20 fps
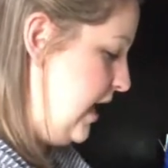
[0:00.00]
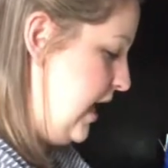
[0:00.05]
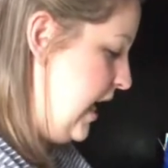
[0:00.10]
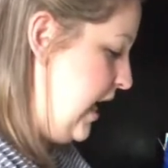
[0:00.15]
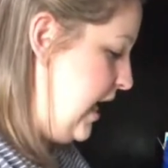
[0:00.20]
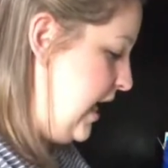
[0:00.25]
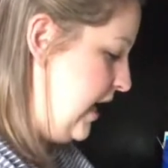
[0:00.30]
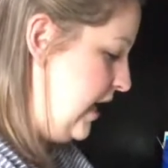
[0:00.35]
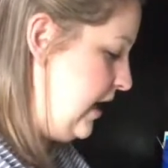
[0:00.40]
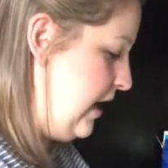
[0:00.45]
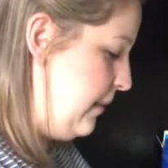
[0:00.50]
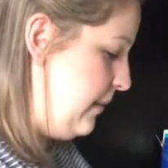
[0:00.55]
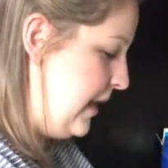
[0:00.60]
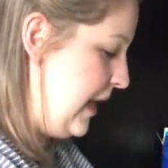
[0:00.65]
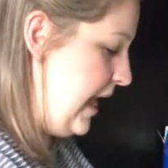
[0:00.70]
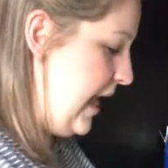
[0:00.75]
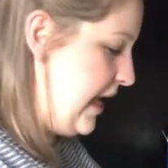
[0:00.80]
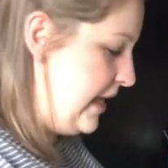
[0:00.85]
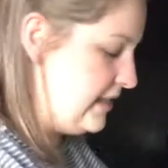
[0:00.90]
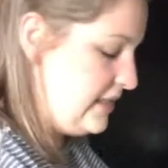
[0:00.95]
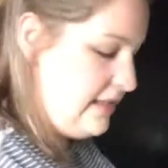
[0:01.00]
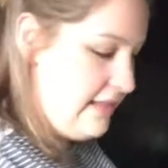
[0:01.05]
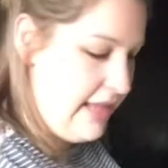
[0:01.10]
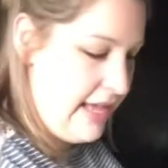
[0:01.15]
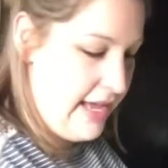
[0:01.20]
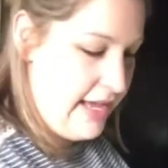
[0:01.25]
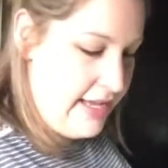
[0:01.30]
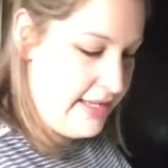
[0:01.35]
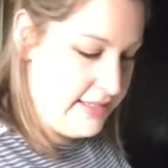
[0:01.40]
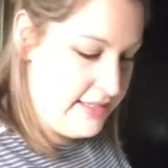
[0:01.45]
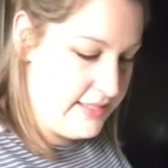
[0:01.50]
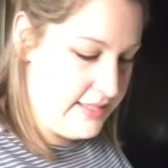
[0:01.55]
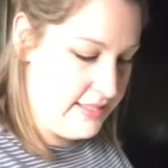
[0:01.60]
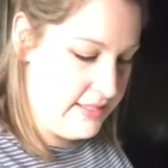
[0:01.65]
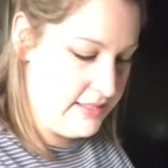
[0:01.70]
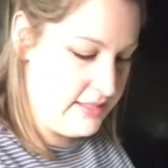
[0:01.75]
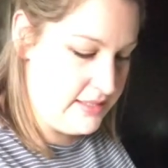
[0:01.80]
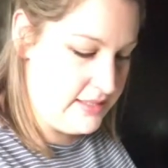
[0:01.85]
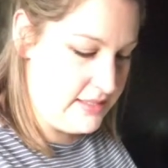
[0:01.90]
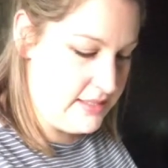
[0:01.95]
and I'm gonna add to that
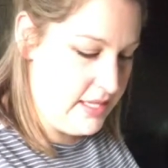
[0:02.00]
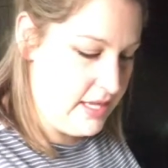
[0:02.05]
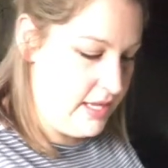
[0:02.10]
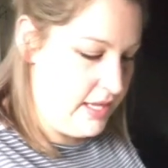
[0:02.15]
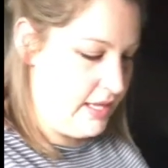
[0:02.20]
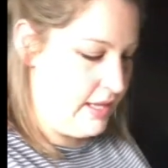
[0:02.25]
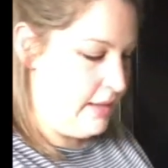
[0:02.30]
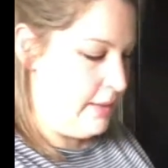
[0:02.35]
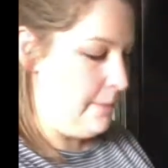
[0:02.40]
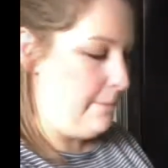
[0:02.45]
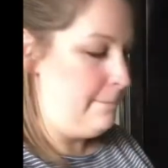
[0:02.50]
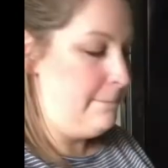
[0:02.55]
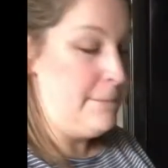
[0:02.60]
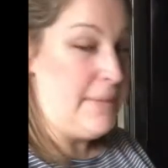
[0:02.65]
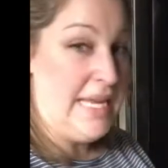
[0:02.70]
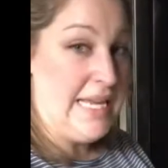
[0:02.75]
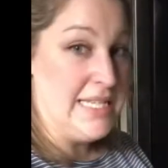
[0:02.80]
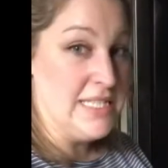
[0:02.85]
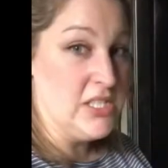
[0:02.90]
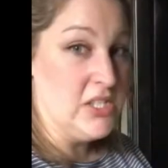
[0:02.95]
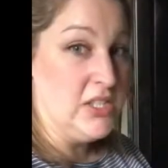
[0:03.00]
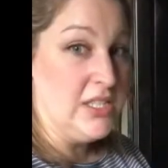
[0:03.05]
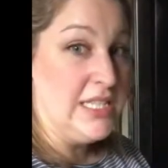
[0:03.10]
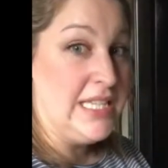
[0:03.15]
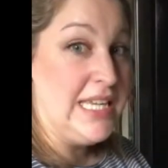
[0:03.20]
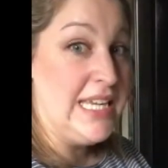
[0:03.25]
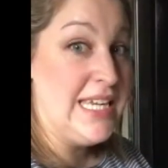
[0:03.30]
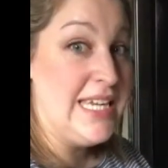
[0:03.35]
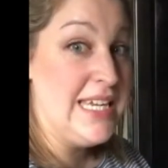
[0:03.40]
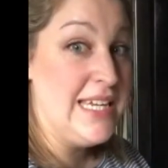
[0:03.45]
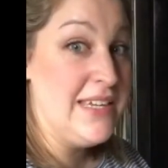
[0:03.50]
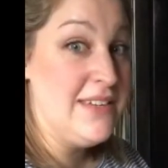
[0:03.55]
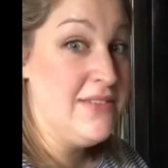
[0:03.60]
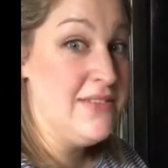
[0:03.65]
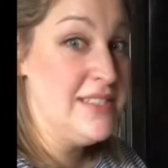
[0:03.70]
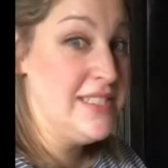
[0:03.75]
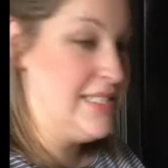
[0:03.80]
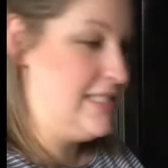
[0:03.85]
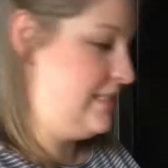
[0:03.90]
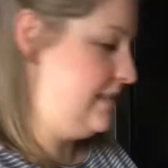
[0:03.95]
some basil
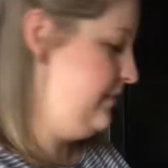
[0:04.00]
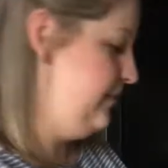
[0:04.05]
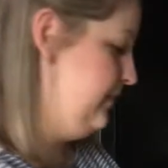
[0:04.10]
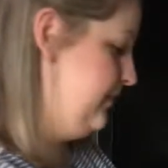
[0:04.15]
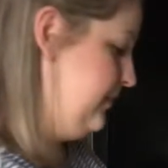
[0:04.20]
leaves,